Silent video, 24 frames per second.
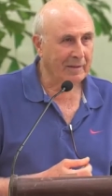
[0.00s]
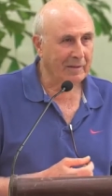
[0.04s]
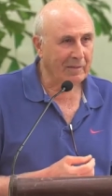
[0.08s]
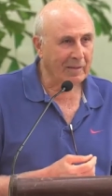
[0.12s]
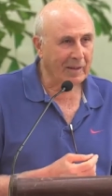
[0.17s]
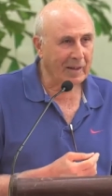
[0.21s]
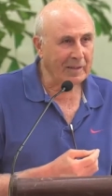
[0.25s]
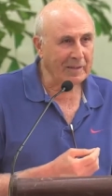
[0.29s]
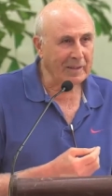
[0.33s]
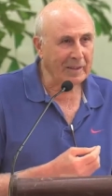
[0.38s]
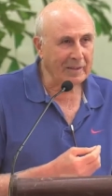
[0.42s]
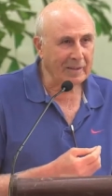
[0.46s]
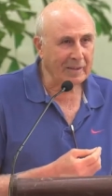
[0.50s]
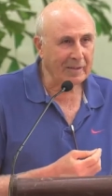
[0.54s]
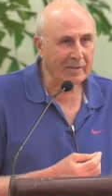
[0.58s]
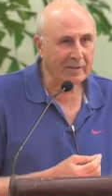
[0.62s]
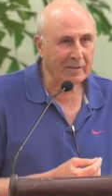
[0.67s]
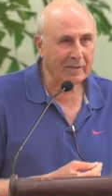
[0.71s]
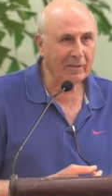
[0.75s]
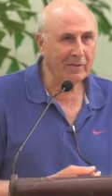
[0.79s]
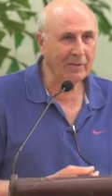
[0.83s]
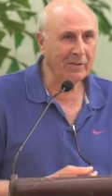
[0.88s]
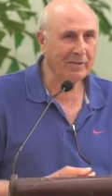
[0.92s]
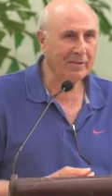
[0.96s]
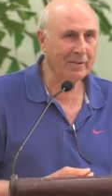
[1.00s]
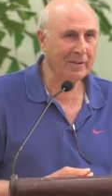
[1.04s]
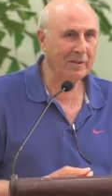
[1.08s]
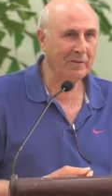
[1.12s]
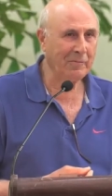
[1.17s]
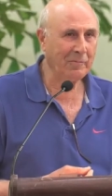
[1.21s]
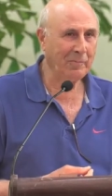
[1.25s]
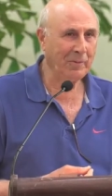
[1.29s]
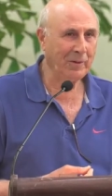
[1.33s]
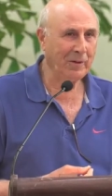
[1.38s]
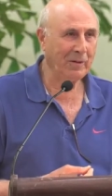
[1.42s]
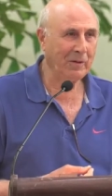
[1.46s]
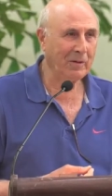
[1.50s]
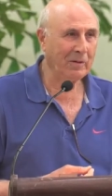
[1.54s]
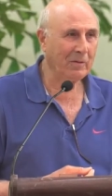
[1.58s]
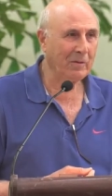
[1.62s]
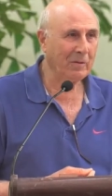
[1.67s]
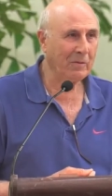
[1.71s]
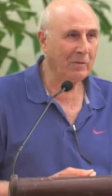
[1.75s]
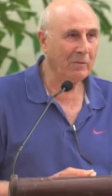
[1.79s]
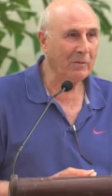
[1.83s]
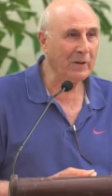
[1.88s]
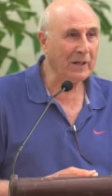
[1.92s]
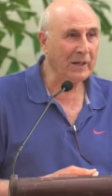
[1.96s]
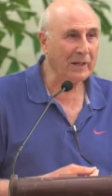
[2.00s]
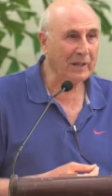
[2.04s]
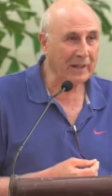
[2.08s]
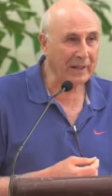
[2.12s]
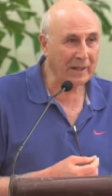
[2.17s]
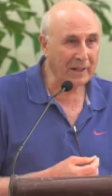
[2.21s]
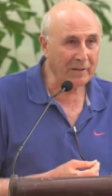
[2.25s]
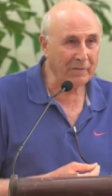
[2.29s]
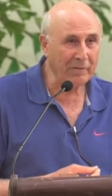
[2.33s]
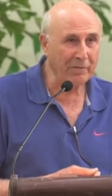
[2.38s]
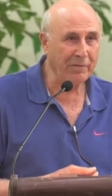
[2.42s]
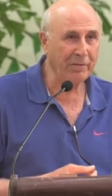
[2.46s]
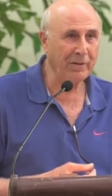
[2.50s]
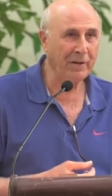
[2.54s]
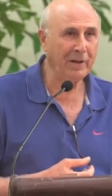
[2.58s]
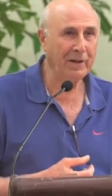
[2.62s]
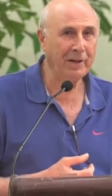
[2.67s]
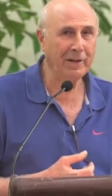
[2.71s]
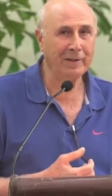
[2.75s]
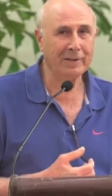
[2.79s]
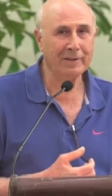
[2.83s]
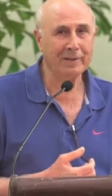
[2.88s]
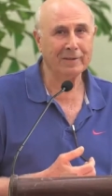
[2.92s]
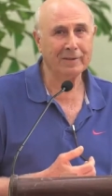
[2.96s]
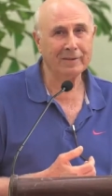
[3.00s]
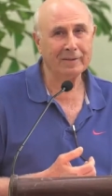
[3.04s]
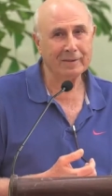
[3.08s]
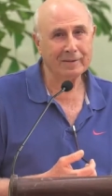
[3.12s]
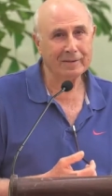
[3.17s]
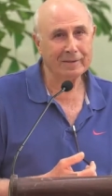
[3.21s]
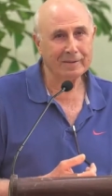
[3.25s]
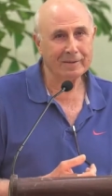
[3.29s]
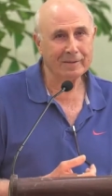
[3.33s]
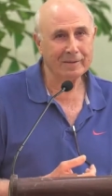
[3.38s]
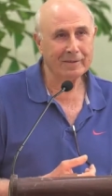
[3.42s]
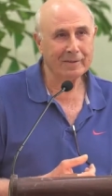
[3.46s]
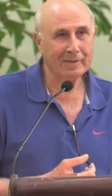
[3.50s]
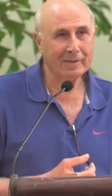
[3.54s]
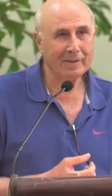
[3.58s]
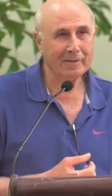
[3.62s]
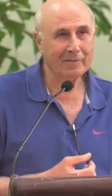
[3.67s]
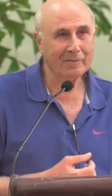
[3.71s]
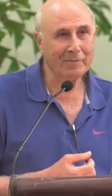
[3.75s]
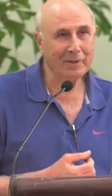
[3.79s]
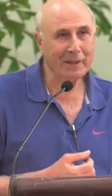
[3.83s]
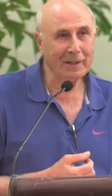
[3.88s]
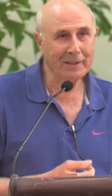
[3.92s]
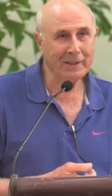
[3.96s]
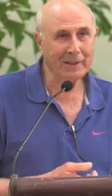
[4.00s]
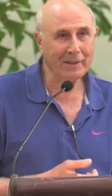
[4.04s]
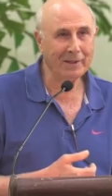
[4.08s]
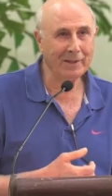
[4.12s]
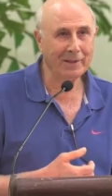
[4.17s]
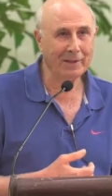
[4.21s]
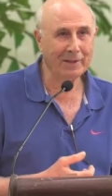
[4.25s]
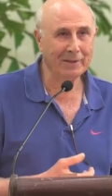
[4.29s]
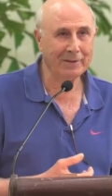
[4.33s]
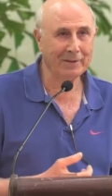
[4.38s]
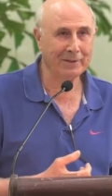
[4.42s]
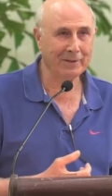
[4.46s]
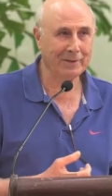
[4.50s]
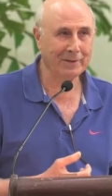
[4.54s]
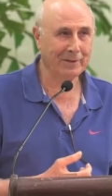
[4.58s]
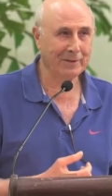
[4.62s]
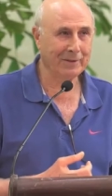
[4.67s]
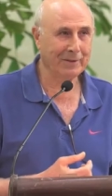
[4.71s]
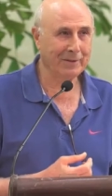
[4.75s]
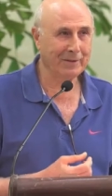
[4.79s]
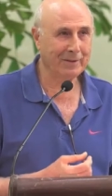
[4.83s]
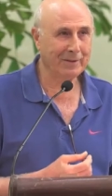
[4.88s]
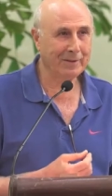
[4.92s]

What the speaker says: And it is so simple. We can find many other